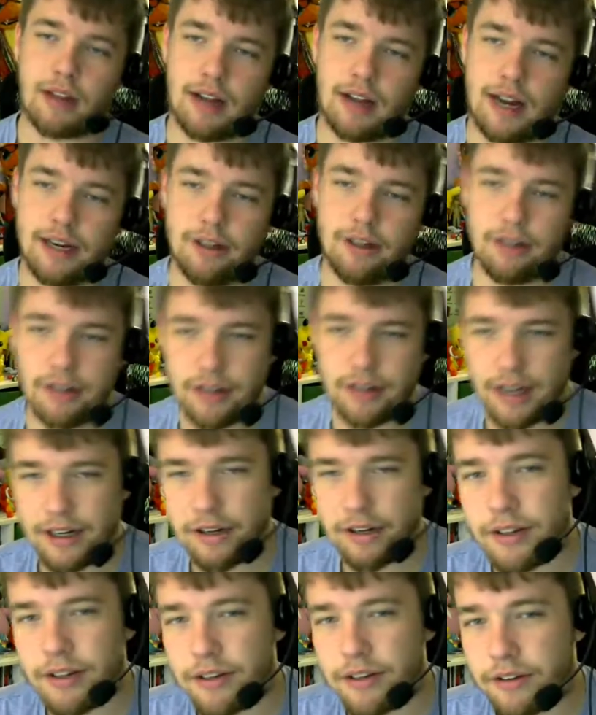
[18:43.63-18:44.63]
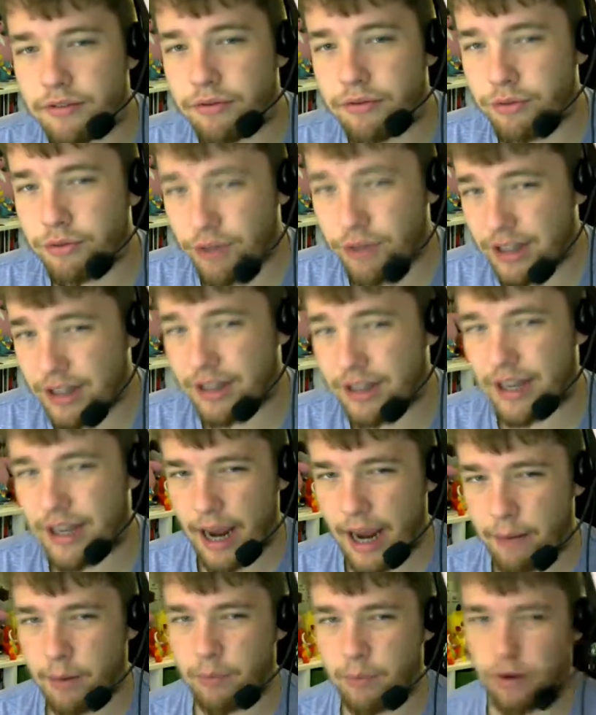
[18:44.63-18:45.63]
I know that I know that the the
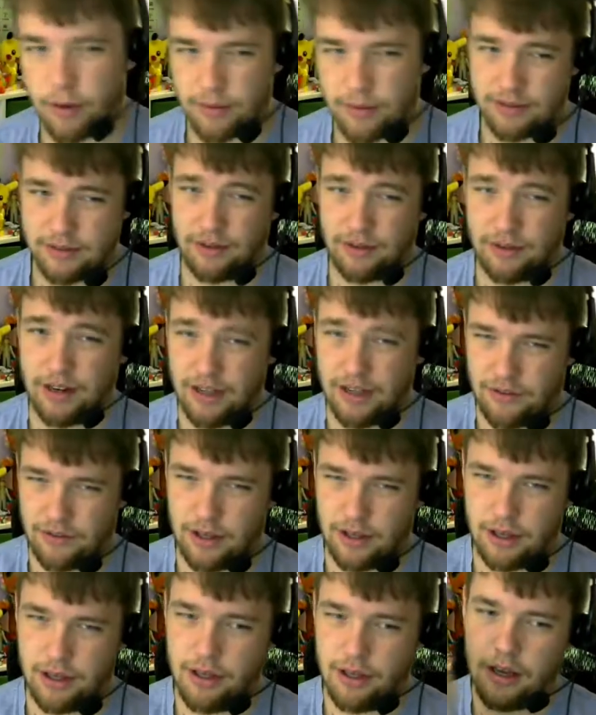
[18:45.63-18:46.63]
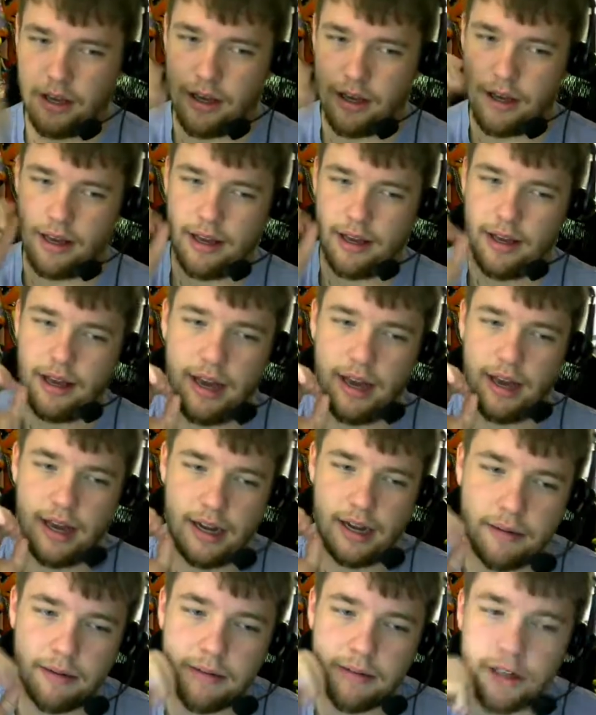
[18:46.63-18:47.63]
camera probably is very iffy,
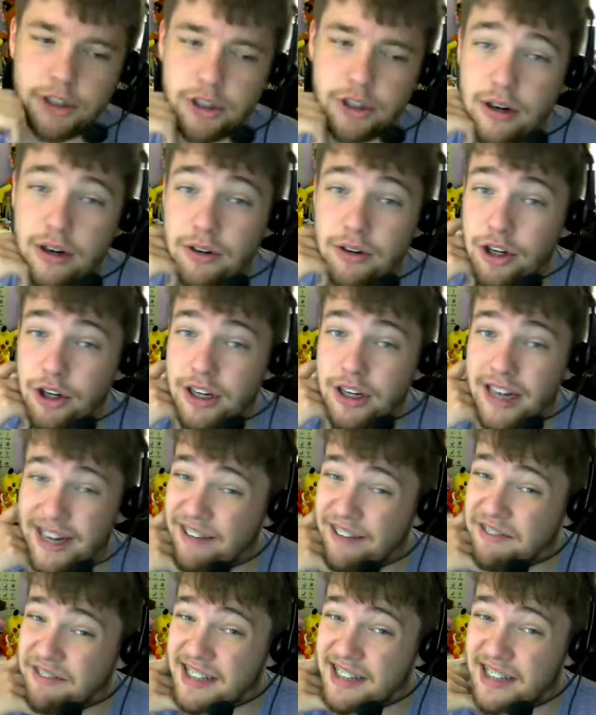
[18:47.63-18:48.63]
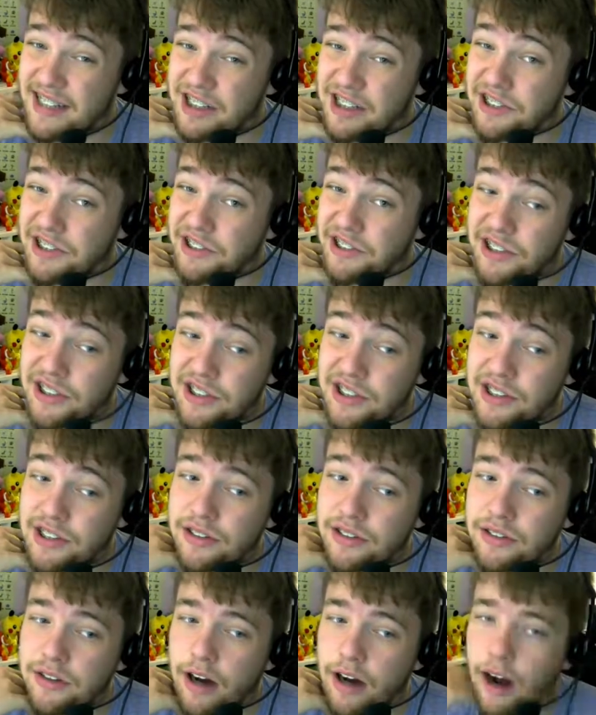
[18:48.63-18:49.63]
and I'm not sure how good any of this actually looks.
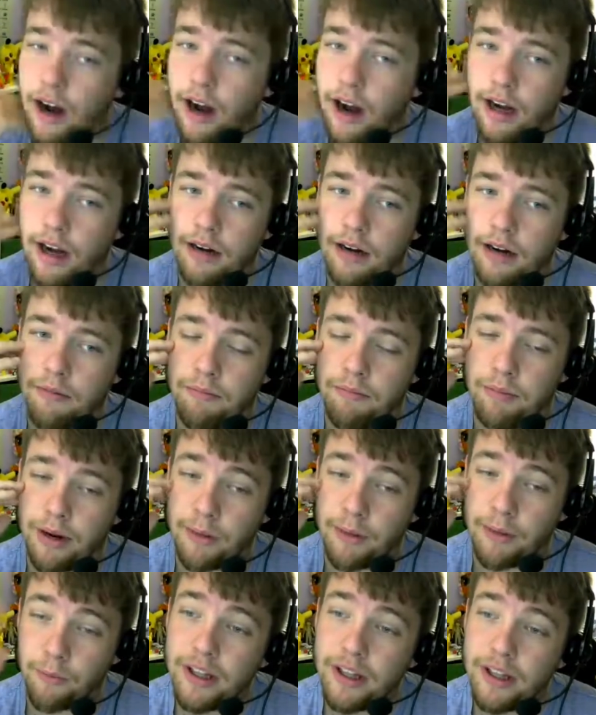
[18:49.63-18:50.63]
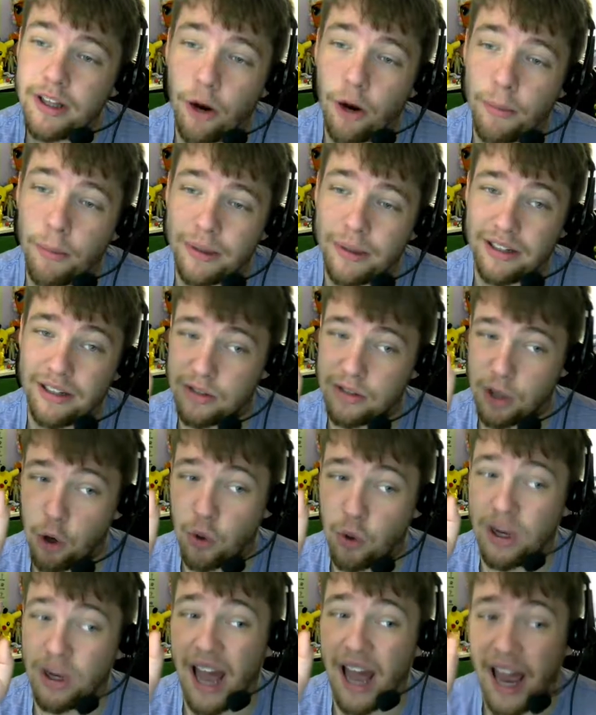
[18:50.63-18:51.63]
Uh, but I'm really hoping that it looks
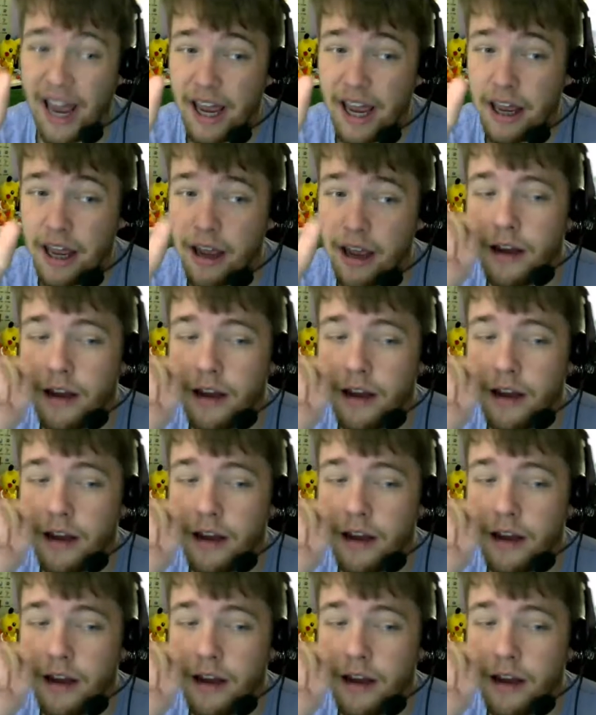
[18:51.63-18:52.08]
okay.